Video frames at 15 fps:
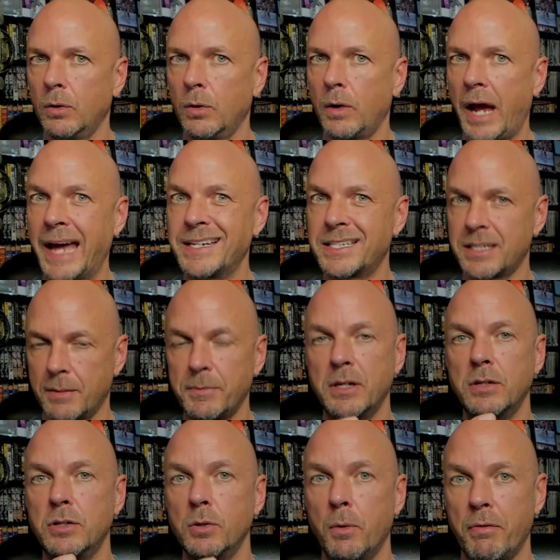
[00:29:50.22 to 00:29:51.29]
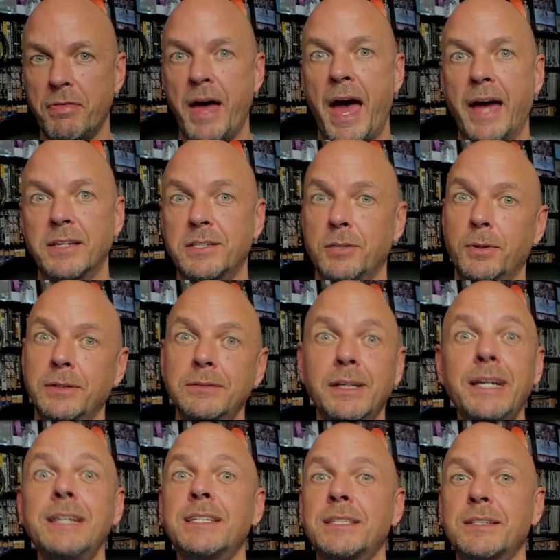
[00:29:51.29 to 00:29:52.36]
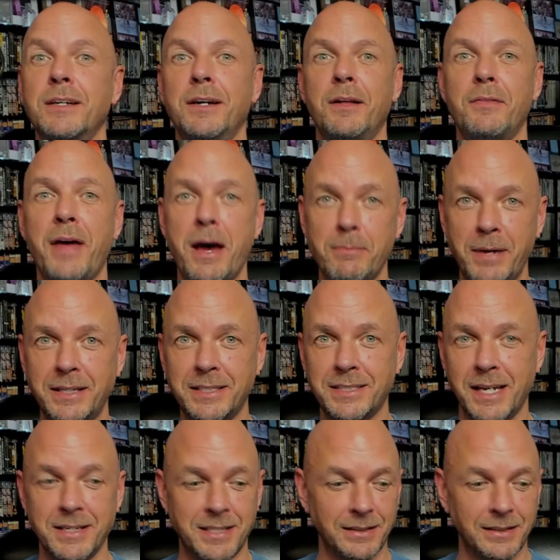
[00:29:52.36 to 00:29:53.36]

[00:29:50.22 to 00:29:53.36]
had something to do with that. So at least that makes sense.